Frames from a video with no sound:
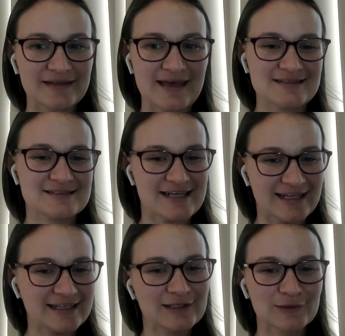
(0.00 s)
that's
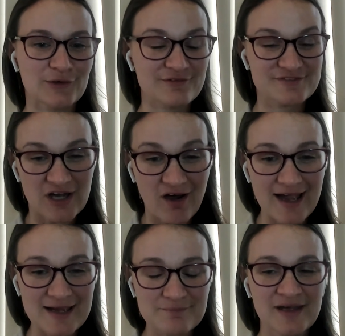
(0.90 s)
taking a lot of
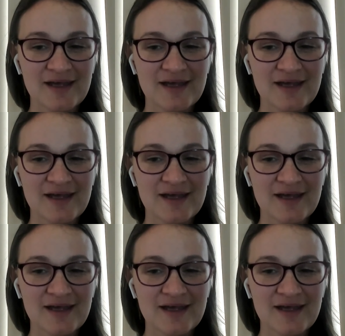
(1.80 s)
time.